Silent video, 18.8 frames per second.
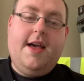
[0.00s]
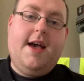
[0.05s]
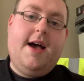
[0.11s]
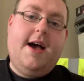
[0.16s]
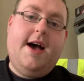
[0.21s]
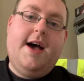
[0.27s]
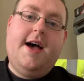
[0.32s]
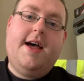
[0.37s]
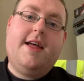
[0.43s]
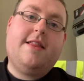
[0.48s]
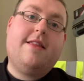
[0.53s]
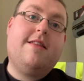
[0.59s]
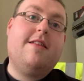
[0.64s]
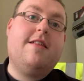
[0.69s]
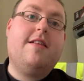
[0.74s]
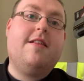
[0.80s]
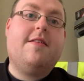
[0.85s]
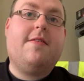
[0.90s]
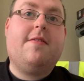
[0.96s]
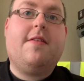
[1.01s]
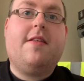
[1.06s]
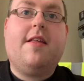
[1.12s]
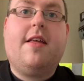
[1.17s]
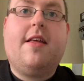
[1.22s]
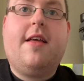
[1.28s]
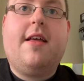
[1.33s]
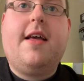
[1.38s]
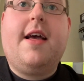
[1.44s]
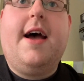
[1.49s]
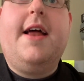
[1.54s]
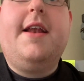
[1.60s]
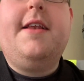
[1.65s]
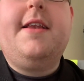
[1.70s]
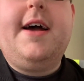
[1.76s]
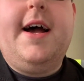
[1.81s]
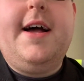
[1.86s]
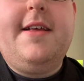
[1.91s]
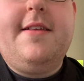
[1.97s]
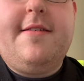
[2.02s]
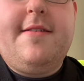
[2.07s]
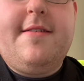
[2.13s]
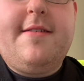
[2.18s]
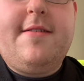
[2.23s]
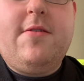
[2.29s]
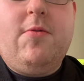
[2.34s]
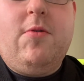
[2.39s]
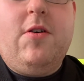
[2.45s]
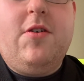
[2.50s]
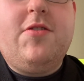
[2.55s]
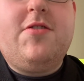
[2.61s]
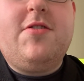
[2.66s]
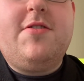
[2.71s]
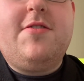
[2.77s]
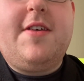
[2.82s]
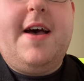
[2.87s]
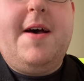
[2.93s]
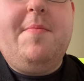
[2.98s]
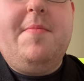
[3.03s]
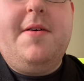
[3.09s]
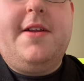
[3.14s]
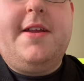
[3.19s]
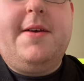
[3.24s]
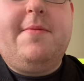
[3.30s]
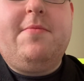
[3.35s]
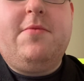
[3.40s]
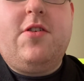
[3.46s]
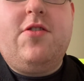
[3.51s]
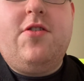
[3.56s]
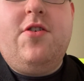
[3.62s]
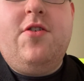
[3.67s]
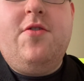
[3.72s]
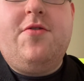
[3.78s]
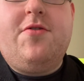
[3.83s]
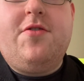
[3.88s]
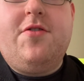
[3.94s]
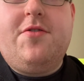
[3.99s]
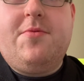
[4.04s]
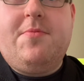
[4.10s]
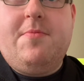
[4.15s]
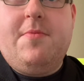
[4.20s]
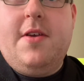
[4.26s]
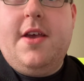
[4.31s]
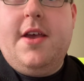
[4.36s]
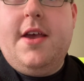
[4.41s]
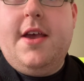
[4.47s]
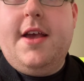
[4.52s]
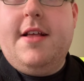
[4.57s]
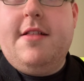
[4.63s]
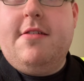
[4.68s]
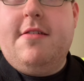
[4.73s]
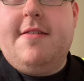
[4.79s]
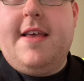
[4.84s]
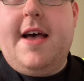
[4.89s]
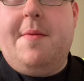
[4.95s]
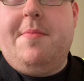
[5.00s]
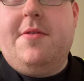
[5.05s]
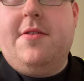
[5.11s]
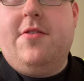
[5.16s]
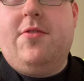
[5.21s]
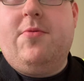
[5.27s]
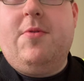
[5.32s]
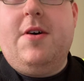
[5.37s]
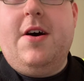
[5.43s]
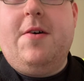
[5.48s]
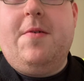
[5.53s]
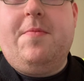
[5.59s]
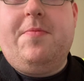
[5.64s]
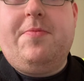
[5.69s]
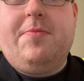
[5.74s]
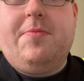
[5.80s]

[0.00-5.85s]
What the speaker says: And that's what's just happening. The news just happened as well.